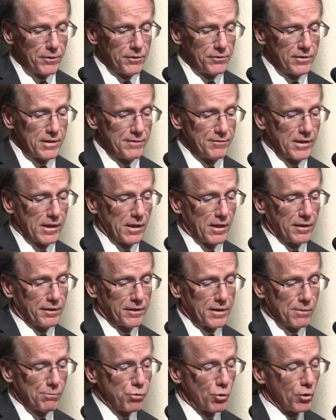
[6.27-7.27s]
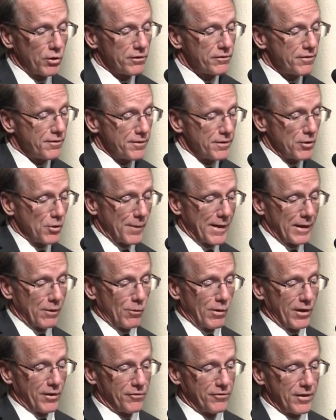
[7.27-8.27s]
this evening on the importance of the
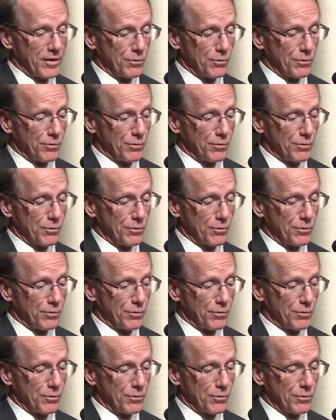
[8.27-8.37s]
Domain Awareness